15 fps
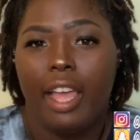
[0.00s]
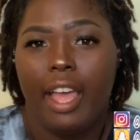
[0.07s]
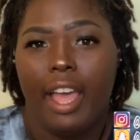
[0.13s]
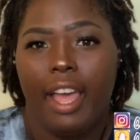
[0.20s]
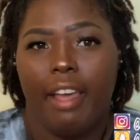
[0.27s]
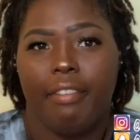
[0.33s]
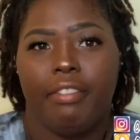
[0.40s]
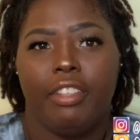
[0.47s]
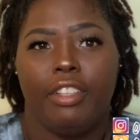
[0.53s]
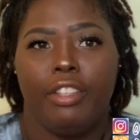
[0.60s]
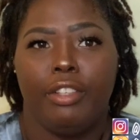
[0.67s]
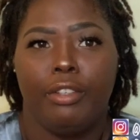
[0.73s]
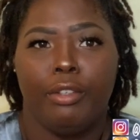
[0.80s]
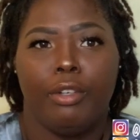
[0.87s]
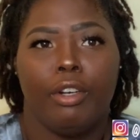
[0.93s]
after
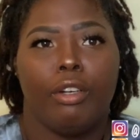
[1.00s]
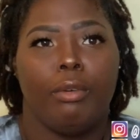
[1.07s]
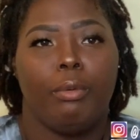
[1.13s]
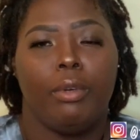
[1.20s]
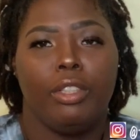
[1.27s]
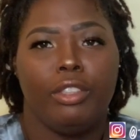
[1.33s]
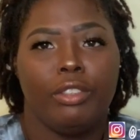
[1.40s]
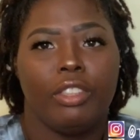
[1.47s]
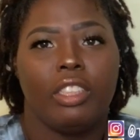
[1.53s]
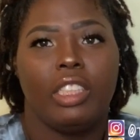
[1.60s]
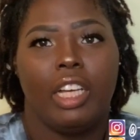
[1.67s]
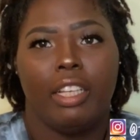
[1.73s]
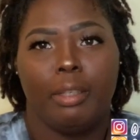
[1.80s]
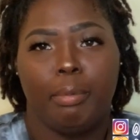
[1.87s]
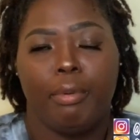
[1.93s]
you, or when you
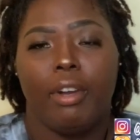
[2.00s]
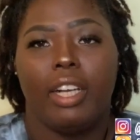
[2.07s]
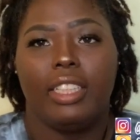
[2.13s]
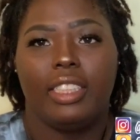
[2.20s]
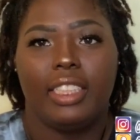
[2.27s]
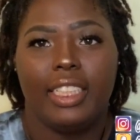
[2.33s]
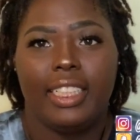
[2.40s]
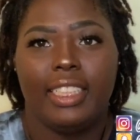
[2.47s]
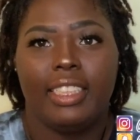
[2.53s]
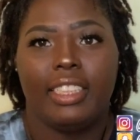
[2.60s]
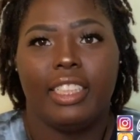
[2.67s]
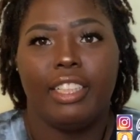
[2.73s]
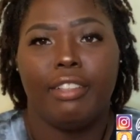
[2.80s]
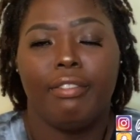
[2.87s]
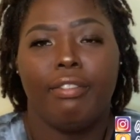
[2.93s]
start the process
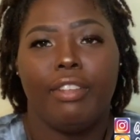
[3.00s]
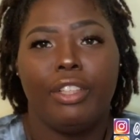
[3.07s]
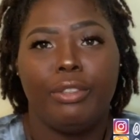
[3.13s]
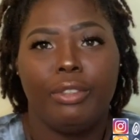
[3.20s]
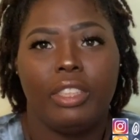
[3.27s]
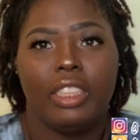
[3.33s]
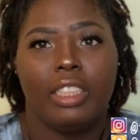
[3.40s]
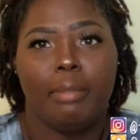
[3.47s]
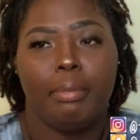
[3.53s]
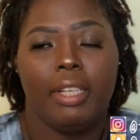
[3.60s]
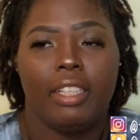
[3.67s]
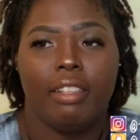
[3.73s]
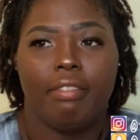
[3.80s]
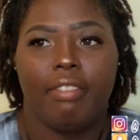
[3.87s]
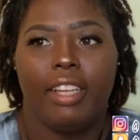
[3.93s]
of losing the
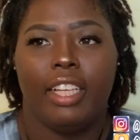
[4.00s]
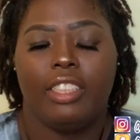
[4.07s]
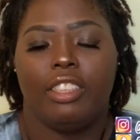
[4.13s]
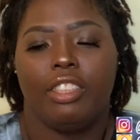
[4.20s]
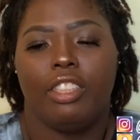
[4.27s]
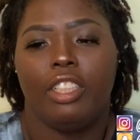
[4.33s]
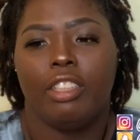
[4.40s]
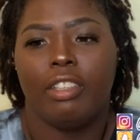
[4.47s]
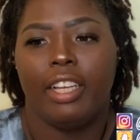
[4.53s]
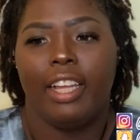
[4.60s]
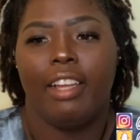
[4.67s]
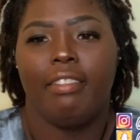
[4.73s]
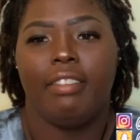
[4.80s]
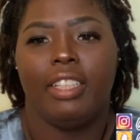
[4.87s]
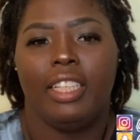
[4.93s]
belly fat, so you don't
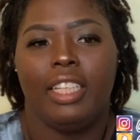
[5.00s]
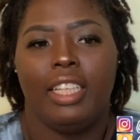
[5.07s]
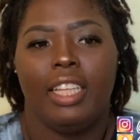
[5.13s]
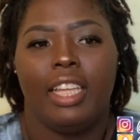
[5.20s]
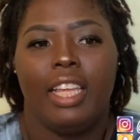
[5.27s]
have any